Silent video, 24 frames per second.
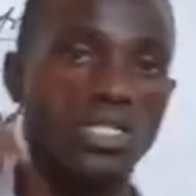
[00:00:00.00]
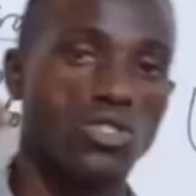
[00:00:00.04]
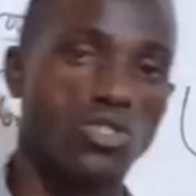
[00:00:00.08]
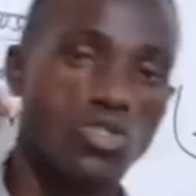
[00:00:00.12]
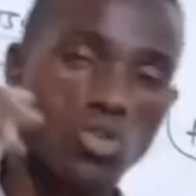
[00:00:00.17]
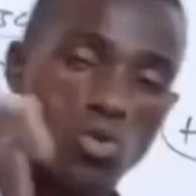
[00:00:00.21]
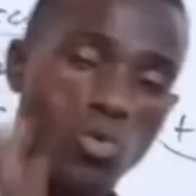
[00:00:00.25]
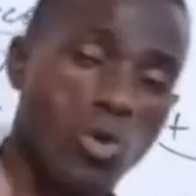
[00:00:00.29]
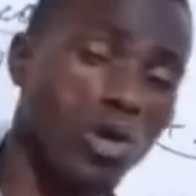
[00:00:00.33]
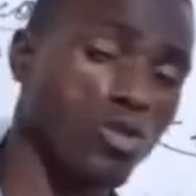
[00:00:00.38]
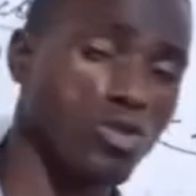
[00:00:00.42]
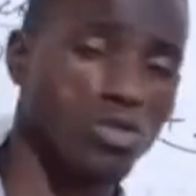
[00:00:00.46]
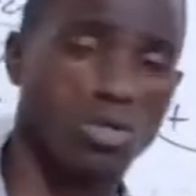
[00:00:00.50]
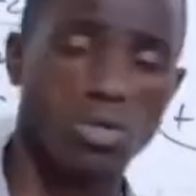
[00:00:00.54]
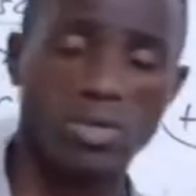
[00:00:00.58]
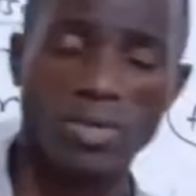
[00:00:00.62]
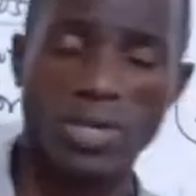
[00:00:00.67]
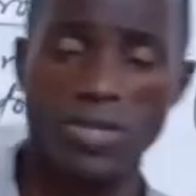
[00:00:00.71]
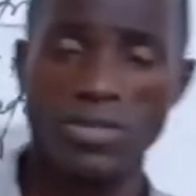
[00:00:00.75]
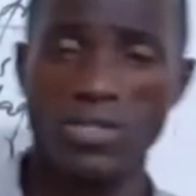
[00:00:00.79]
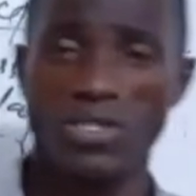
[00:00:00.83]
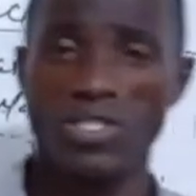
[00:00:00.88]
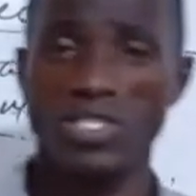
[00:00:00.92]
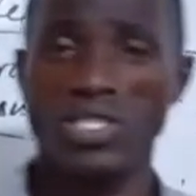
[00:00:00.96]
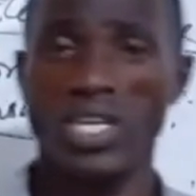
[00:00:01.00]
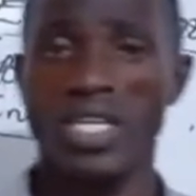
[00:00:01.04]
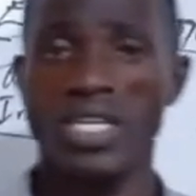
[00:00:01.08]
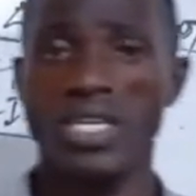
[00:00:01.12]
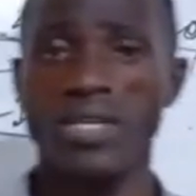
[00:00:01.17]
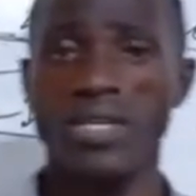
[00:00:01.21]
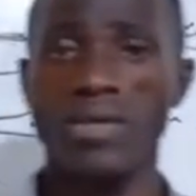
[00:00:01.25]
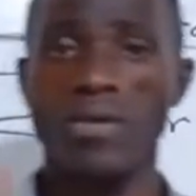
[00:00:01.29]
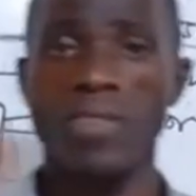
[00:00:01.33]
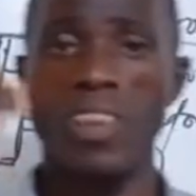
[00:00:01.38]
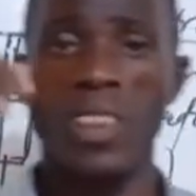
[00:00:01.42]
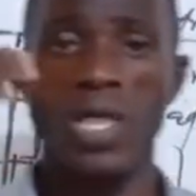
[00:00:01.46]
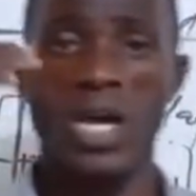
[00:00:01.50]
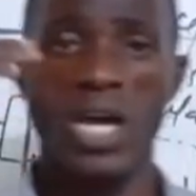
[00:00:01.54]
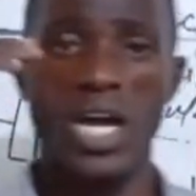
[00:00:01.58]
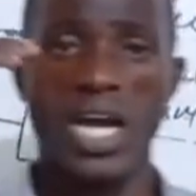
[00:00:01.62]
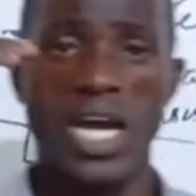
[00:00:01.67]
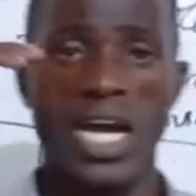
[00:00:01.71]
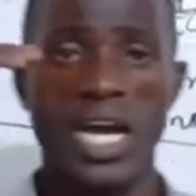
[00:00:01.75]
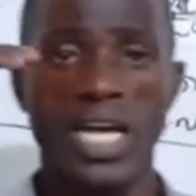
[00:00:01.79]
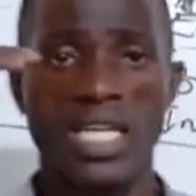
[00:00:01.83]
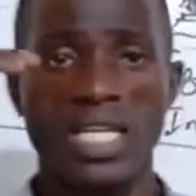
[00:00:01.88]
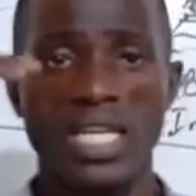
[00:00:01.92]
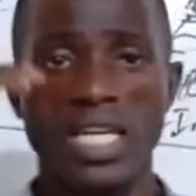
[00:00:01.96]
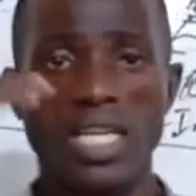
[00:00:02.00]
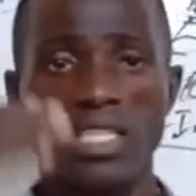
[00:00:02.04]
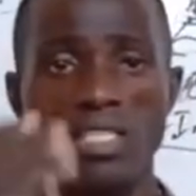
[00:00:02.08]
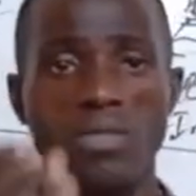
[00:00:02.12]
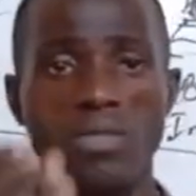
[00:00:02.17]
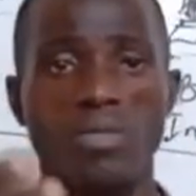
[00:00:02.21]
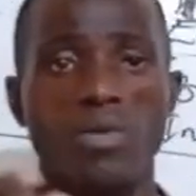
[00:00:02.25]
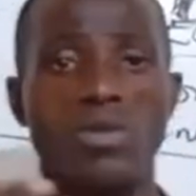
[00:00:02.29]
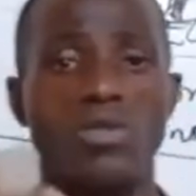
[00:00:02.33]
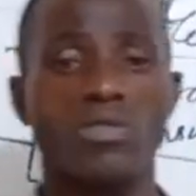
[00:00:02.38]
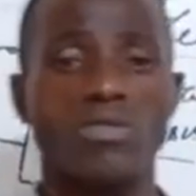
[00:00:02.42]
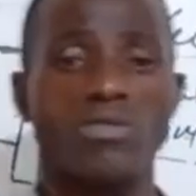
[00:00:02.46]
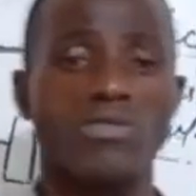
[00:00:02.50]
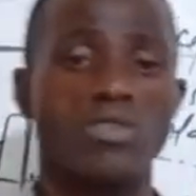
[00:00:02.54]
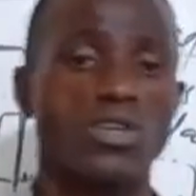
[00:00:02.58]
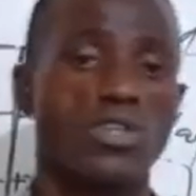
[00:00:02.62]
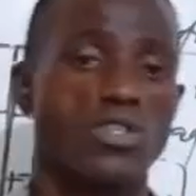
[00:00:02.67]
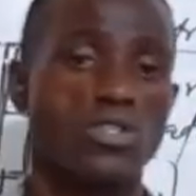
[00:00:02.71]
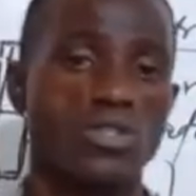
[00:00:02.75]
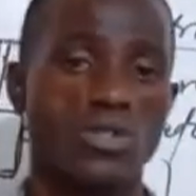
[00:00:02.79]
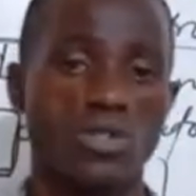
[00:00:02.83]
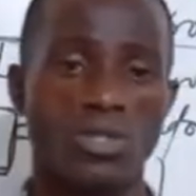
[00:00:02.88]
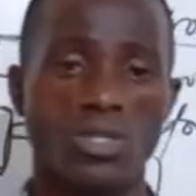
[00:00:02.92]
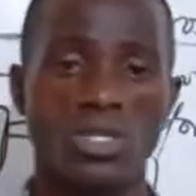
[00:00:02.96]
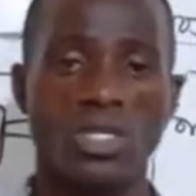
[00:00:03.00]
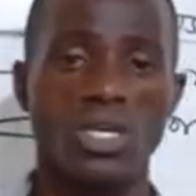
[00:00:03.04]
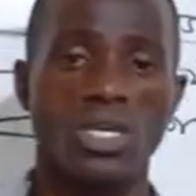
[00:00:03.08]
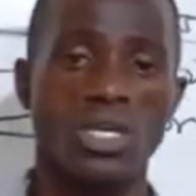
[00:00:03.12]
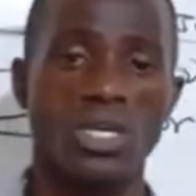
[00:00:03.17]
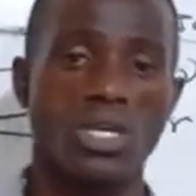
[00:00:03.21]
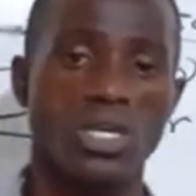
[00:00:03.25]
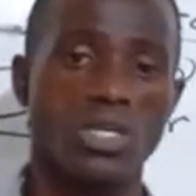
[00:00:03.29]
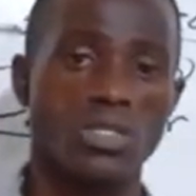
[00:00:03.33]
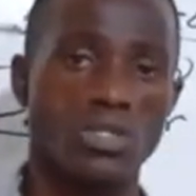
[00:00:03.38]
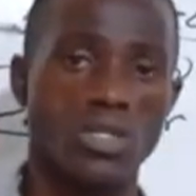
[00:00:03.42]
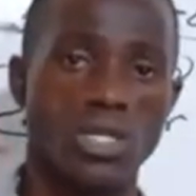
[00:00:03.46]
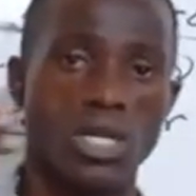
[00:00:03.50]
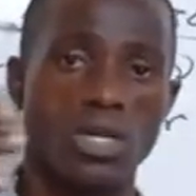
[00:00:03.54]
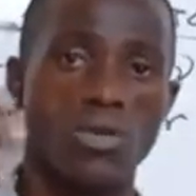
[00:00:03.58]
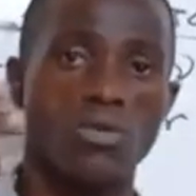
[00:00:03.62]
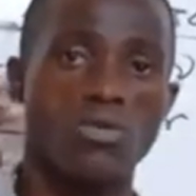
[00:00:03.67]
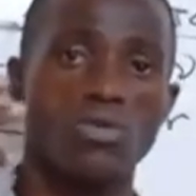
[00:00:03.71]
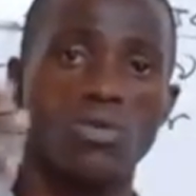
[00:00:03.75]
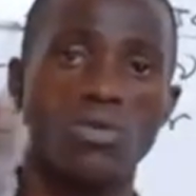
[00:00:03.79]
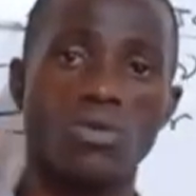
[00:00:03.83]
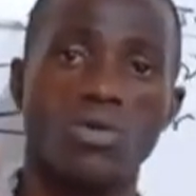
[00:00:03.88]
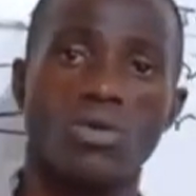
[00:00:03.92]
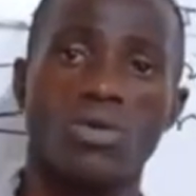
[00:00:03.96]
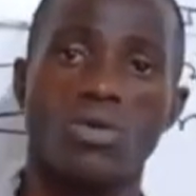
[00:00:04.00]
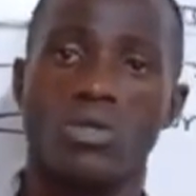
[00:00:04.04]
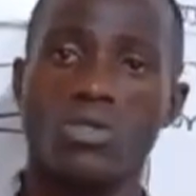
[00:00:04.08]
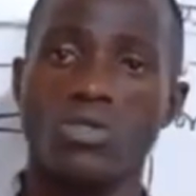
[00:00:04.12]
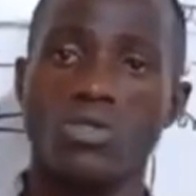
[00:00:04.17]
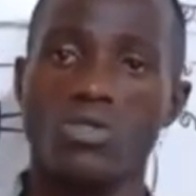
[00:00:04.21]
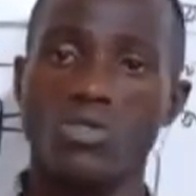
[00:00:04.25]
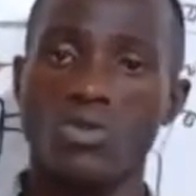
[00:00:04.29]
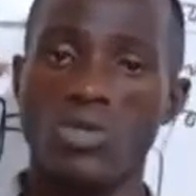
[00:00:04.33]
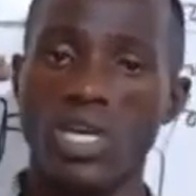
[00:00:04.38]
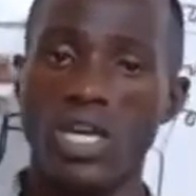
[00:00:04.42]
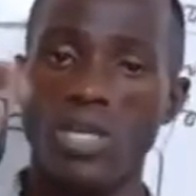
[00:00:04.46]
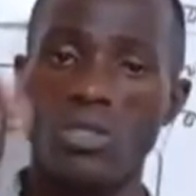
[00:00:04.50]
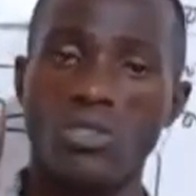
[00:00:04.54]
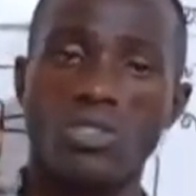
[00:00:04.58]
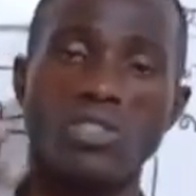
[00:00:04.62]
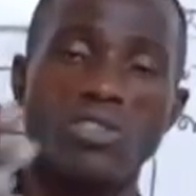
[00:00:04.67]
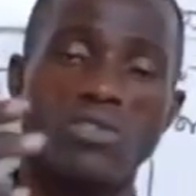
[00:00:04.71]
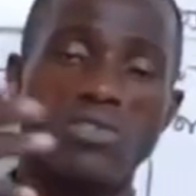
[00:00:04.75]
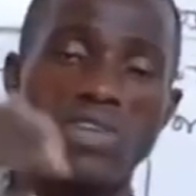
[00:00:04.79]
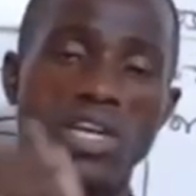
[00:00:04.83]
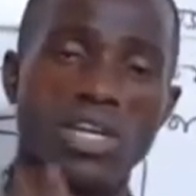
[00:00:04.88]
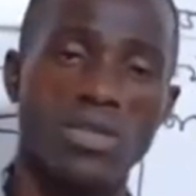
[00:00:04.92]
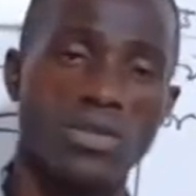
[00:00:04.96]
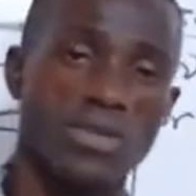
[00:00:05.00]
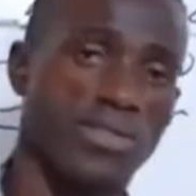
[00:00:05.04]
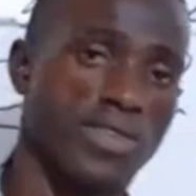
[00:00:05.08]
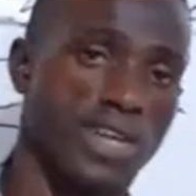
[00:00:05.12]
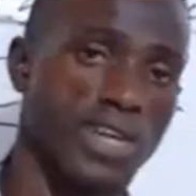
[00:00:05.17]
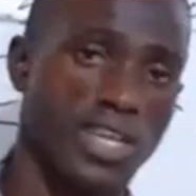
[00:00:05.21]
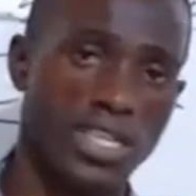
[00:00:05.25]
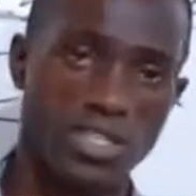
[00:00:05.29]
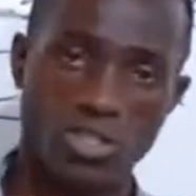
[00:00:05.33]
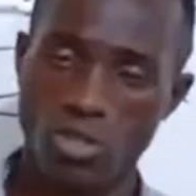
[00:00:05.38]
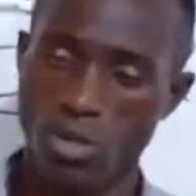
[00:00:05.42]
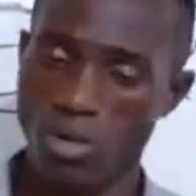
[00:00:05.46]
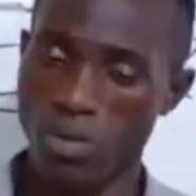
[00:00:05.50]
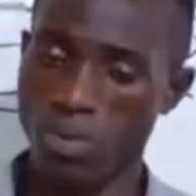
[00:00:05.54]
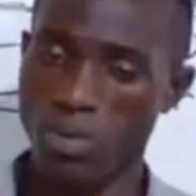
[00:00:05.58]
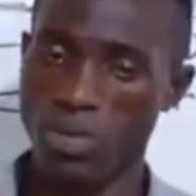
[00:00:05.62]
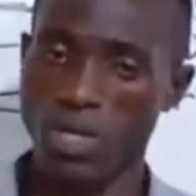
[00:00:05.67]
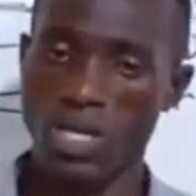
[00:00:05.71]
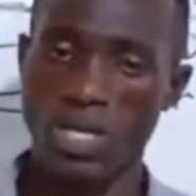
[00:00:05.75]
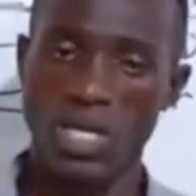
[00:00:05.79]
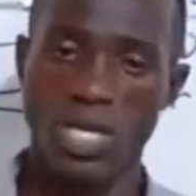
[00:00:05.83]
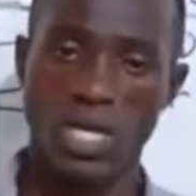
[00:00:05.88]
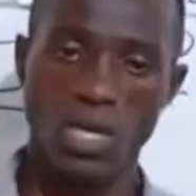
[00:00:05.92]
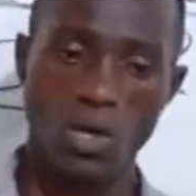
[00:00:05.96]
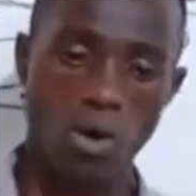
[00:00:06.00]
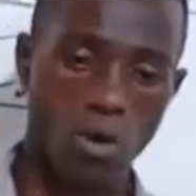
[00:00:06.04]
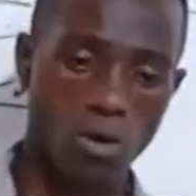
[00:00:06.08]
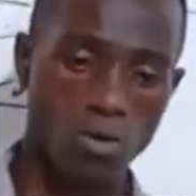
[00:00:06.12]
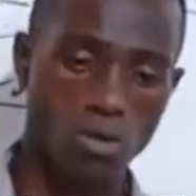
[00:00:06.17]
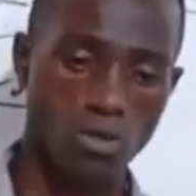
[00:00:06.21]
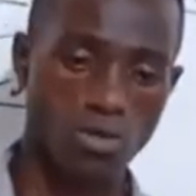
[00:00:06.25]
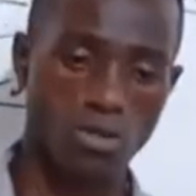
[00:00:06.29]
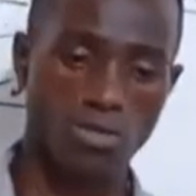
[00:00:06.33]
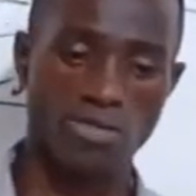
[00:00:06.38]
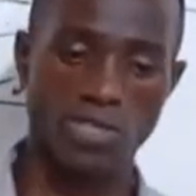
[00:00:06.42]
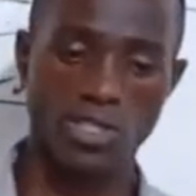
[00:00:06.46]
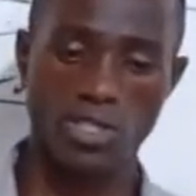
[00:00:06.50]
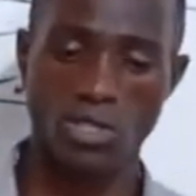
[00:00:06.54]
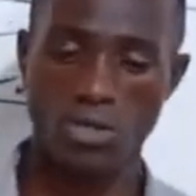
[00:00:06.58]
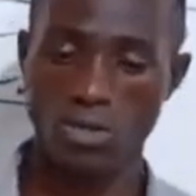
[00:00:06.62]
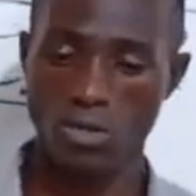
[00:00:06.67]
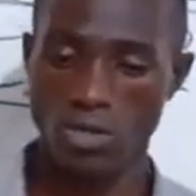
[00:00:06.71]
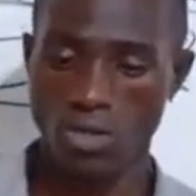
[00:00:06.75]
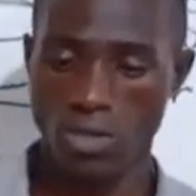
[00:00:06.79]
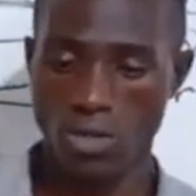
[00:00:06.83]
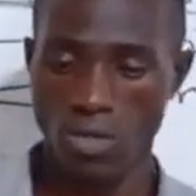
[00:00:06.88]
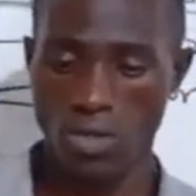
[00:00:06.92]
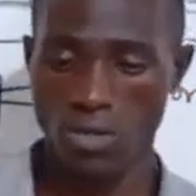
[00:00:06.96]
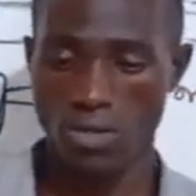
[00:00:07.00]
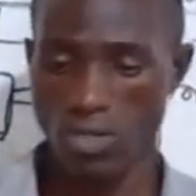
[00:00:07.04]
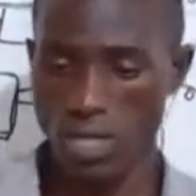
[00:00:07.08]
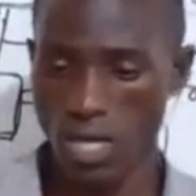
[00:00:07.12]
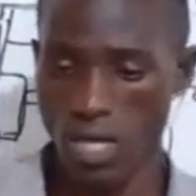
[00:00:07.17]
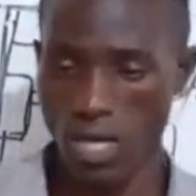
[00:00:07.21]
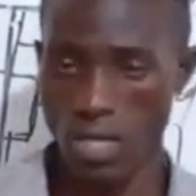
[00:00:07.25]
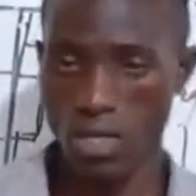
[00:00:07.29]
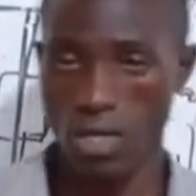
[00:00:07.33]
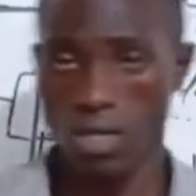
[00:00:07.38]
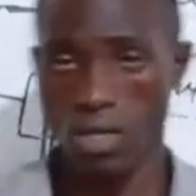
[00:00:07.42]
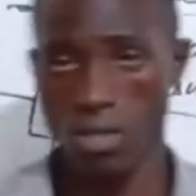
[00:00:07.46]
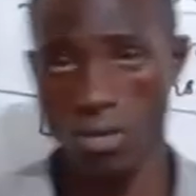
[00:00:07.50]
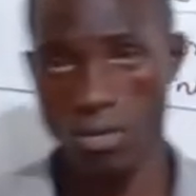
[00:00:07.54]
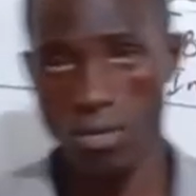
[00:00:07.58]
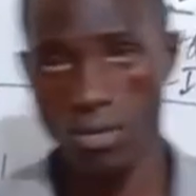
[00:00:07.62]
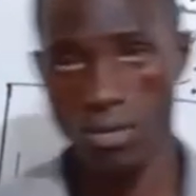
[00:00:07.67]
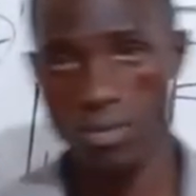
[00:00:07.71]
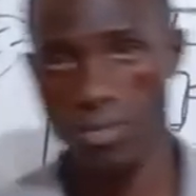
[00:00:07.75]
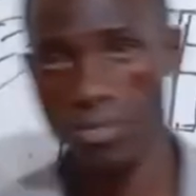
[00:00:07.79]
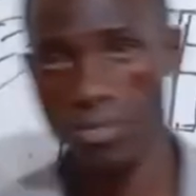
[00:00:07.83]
Do what to subscribe to the channel and click the bell notification so that you get notified whenever I drop all those videos. Thank you.